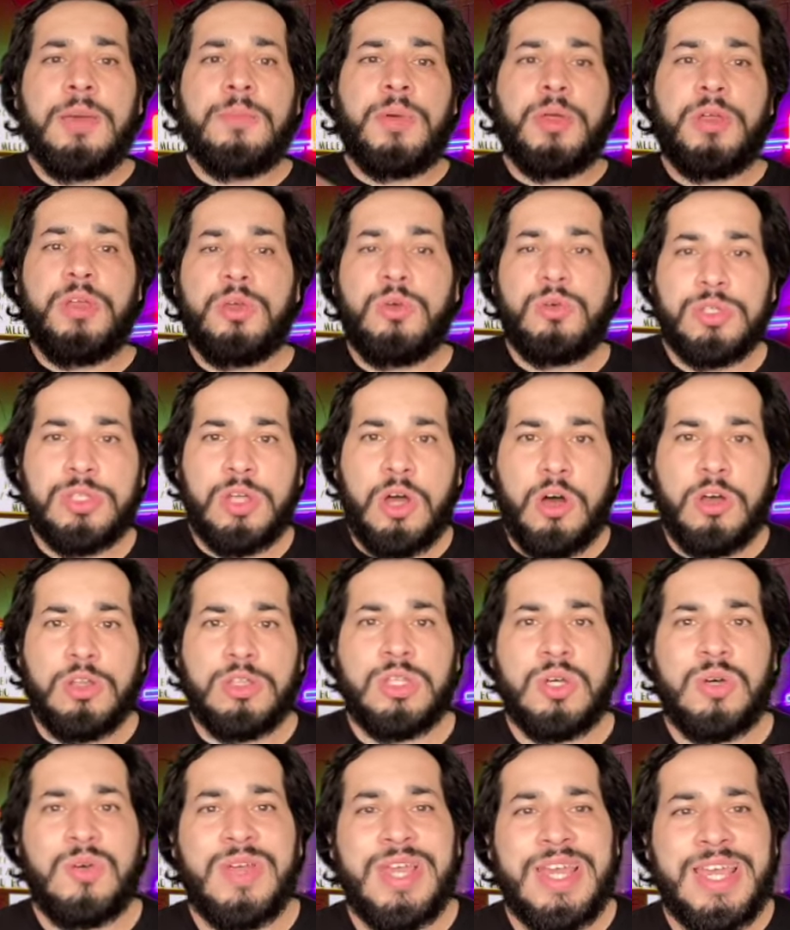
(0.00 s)
but he was
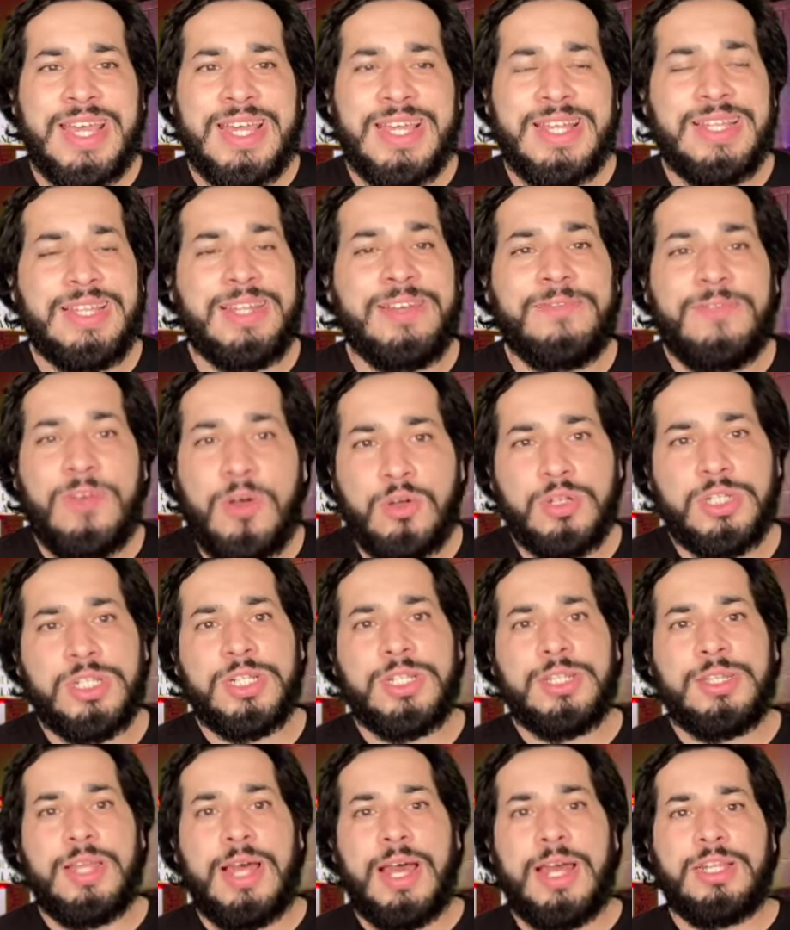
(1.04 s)
also in
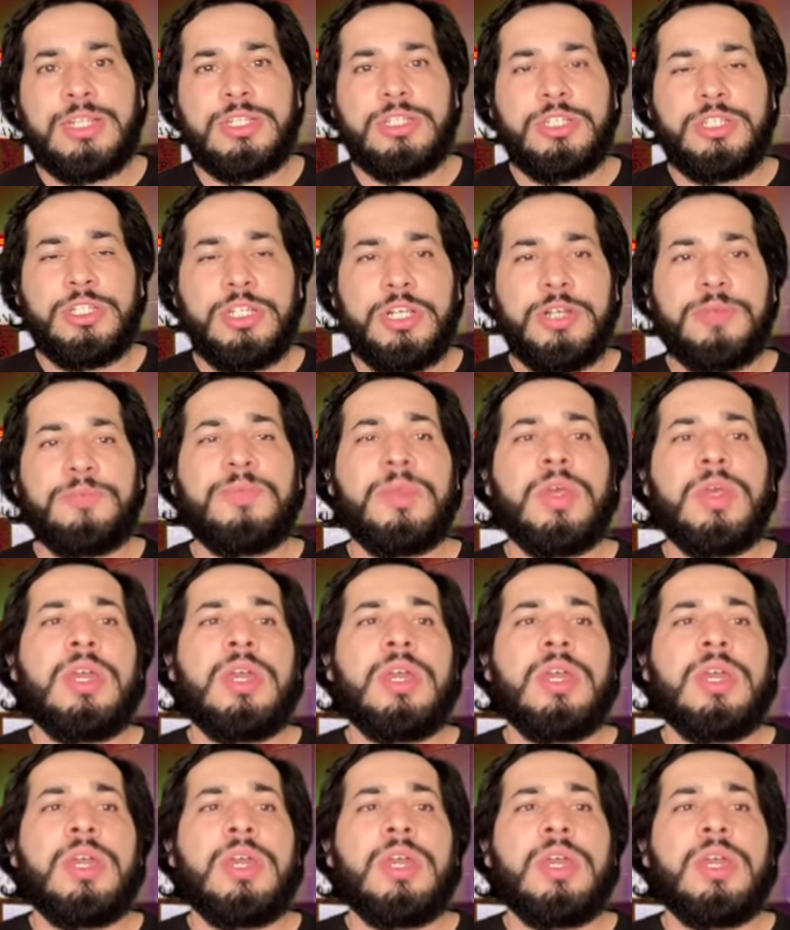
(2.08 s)
Devotion last year.